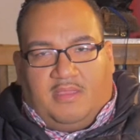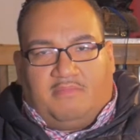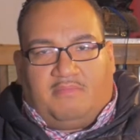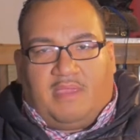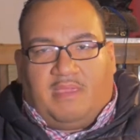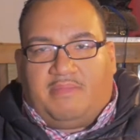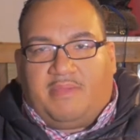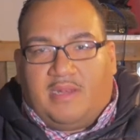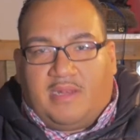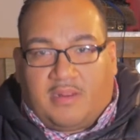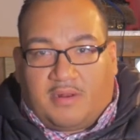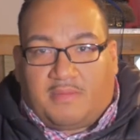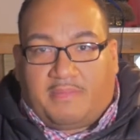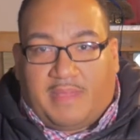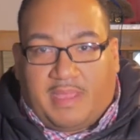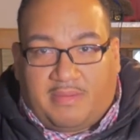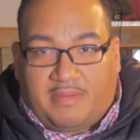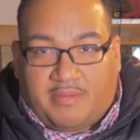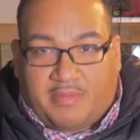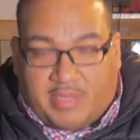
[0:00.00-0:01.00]
maybe little
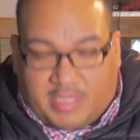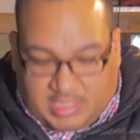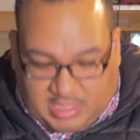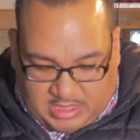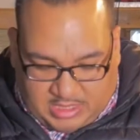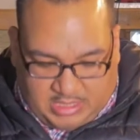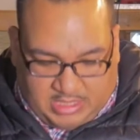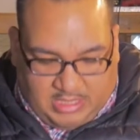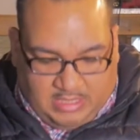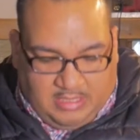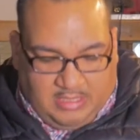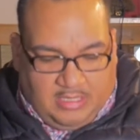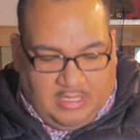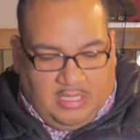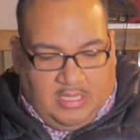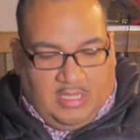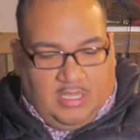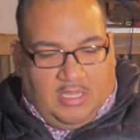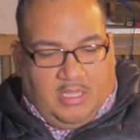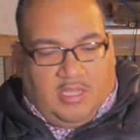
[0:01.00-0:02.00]
baby muskies.
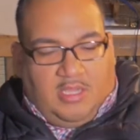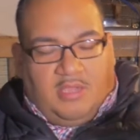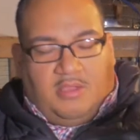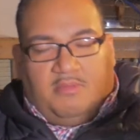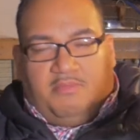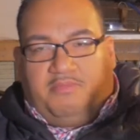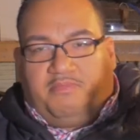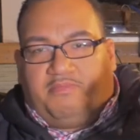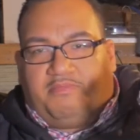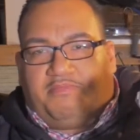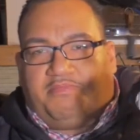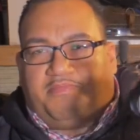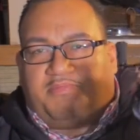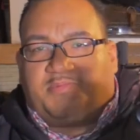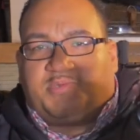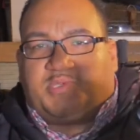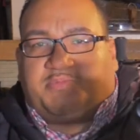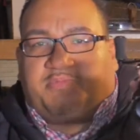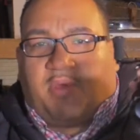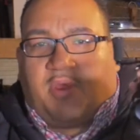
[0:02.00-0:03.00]

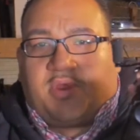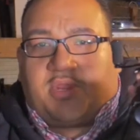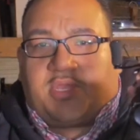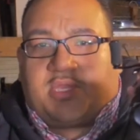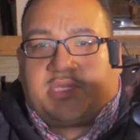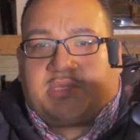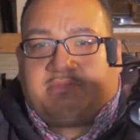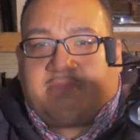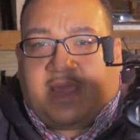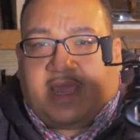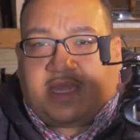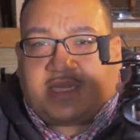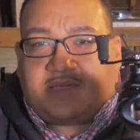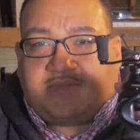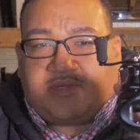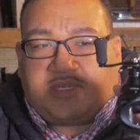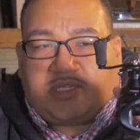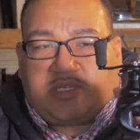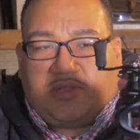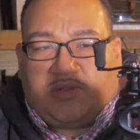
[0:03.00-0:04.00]
Spartacus
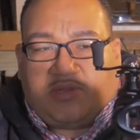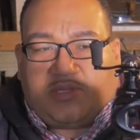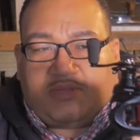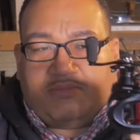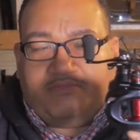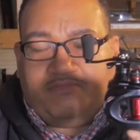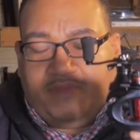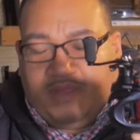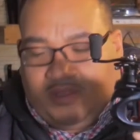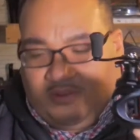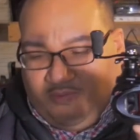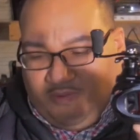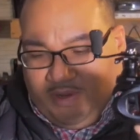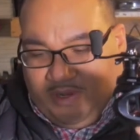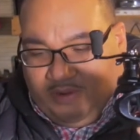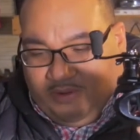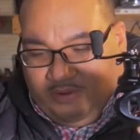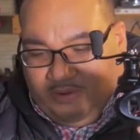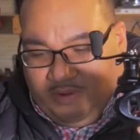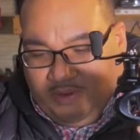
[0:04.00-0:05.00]
Maximus though is a big
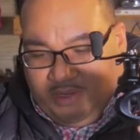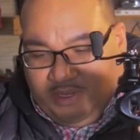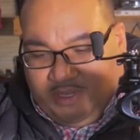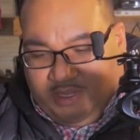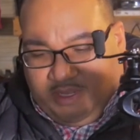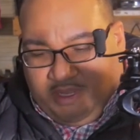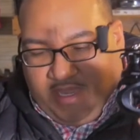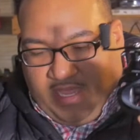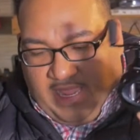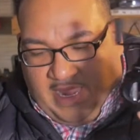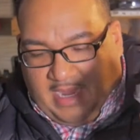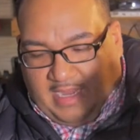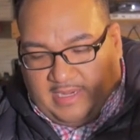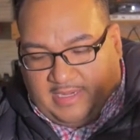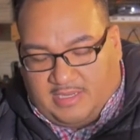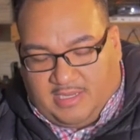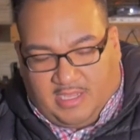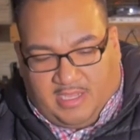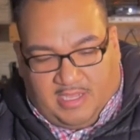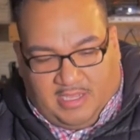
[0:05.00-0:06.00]
reel,
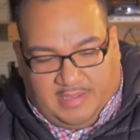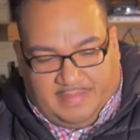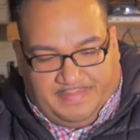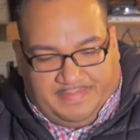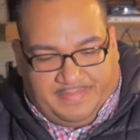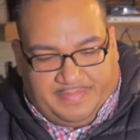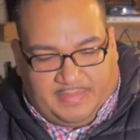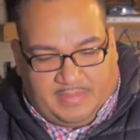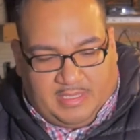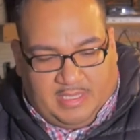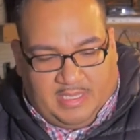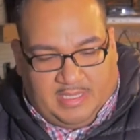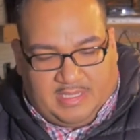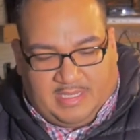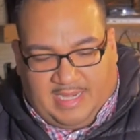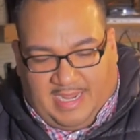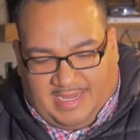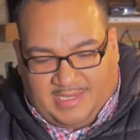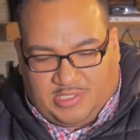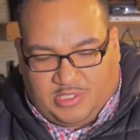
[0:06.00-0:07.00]
and it's
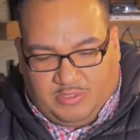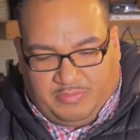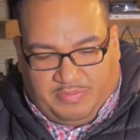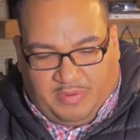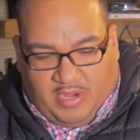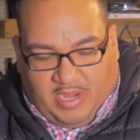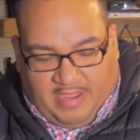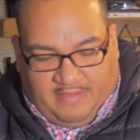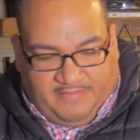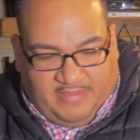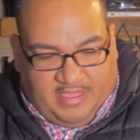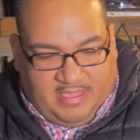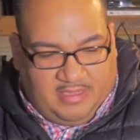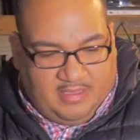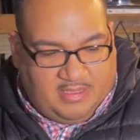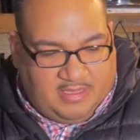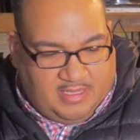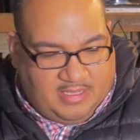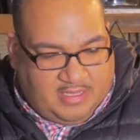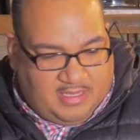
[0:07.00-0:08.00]
not super heavy.
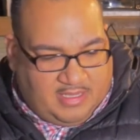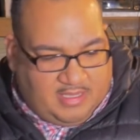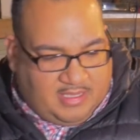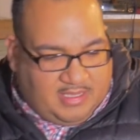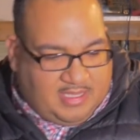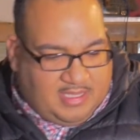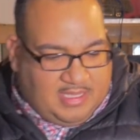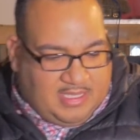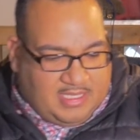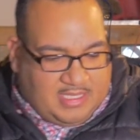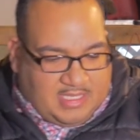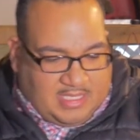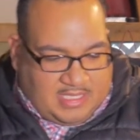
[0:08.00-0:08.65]
It's